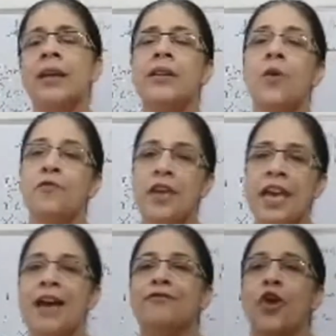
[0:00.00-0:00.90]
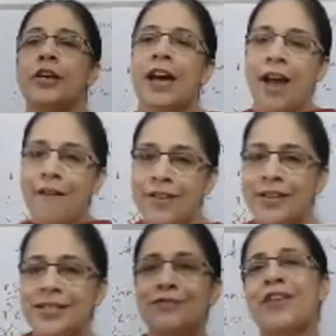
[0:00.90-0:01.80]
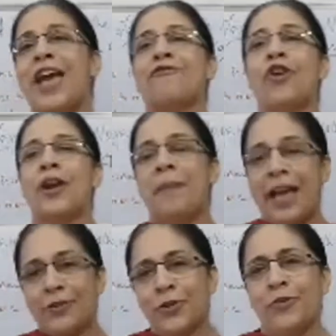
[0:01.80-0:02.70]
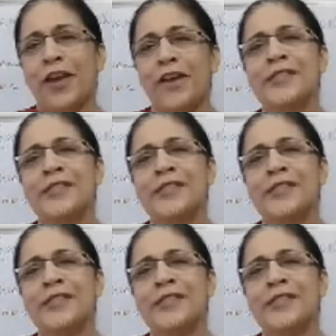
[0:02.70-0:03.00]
Now we have got our ovens, we have got our microwaves.